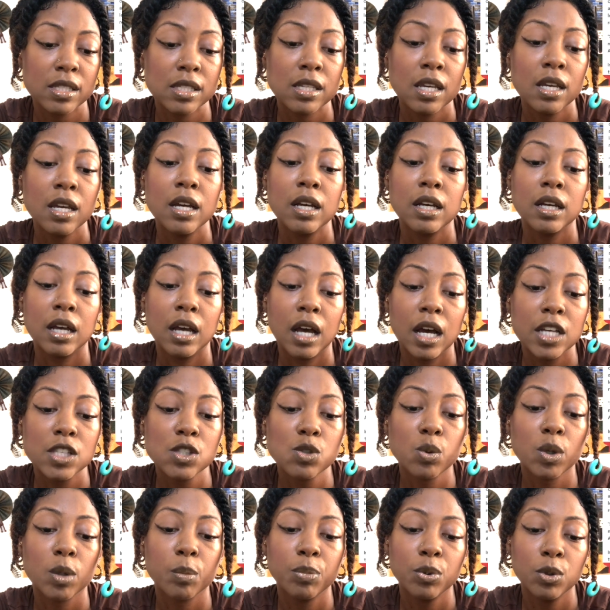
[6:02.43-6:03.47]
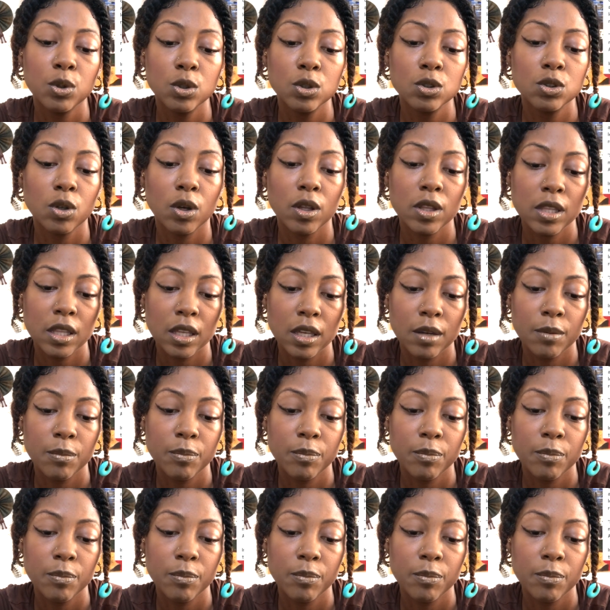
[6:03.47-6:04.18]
guns were pulled on them.